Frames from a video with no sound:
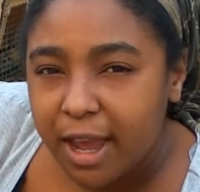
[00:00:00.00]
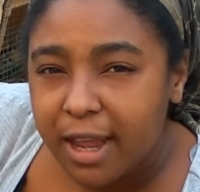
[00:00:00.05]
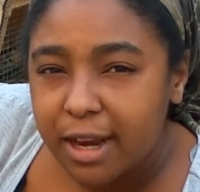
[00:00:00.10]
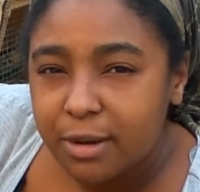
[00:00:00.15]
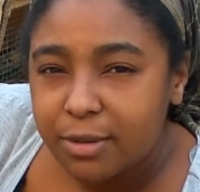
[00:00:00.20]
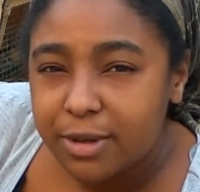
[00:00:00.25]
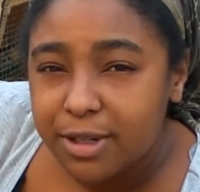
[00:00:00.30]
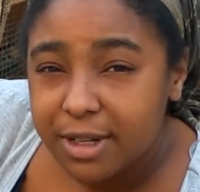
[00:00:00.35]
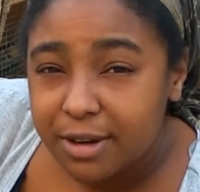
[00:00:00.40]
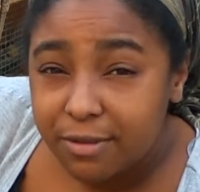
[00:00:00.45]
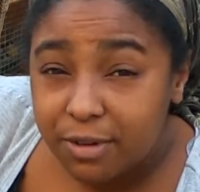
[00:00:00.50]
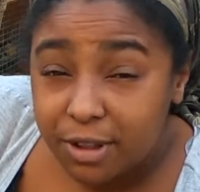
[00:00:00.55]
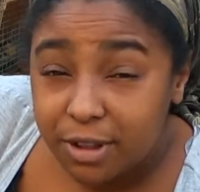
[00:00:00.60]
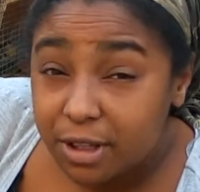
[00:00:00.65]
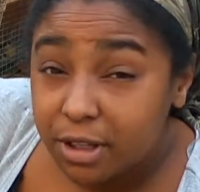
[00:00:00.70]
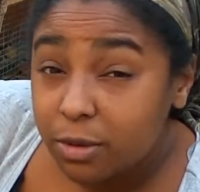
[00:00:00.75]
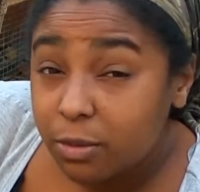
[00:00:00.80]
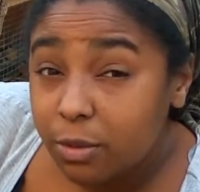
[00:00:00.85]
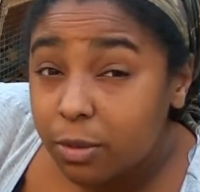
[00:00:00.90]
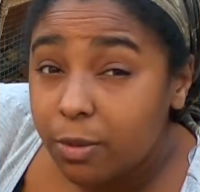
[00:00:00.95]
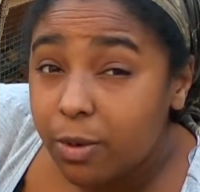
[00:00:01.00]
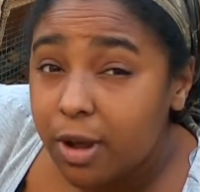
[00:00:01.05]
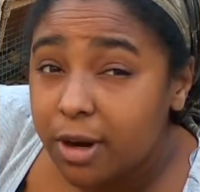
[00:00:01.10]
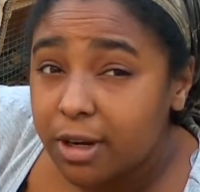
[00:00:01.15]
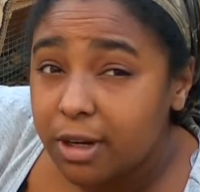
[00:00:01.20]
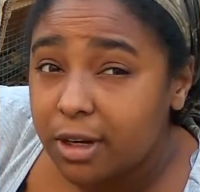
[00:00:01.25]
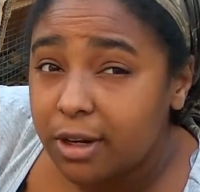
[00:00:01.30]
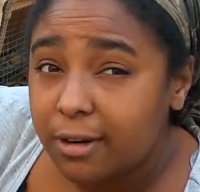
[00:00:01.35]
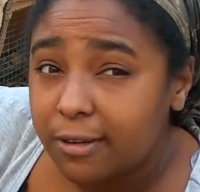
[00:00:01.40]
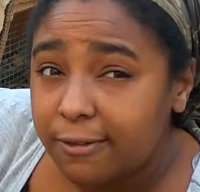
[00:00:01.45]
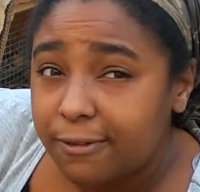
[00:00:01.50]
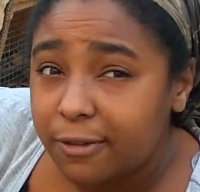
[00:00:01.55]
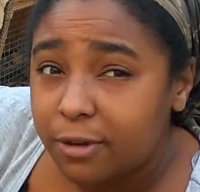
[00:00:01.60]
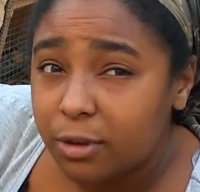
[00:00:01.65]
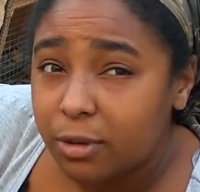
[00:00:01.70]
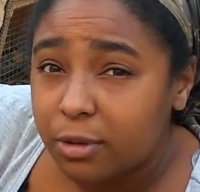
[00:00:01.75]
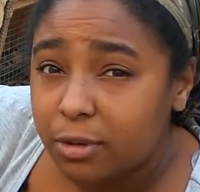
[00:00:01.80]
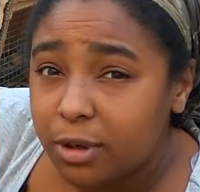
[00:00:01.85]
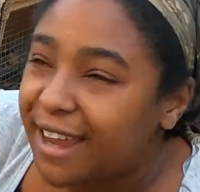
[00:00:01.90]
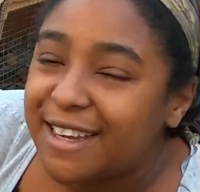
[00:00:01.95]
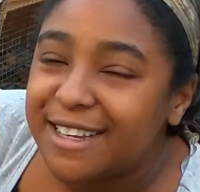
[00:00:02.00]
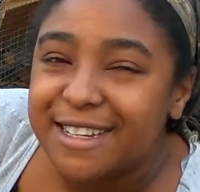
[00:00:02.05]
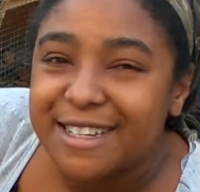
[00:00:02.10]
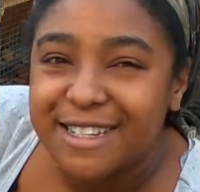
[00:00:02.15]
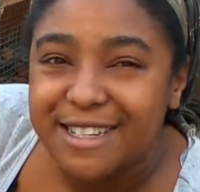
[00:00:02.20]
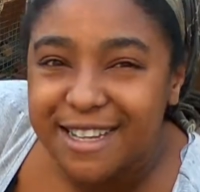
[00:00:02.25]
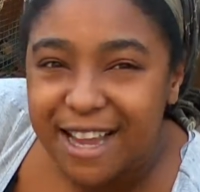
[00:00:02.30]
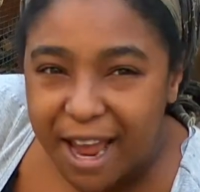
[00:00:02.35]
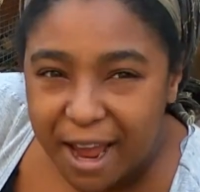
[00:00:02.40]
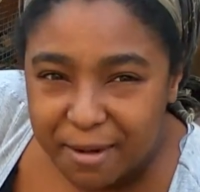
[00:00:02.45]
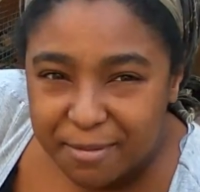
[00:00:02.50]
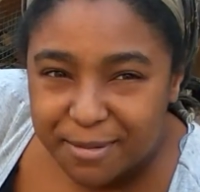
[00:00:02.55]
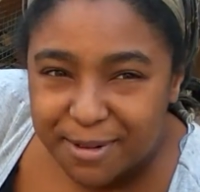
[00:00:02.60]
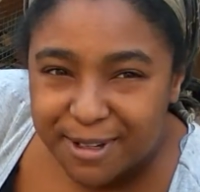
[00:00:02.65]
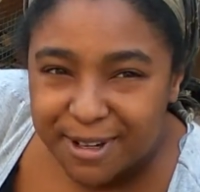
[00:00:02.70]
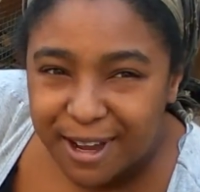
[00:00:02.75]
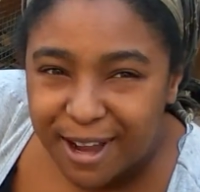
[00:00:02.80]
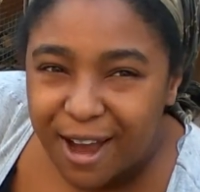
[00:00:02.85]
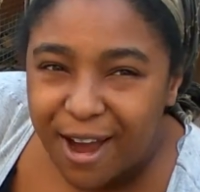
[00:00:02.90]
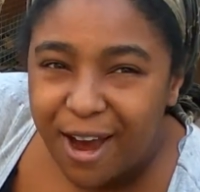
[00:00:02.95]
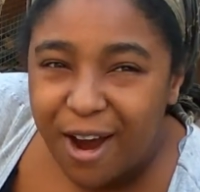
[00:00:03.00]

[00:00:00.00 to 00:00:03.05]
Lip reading: And it was everything that we wanted in food, except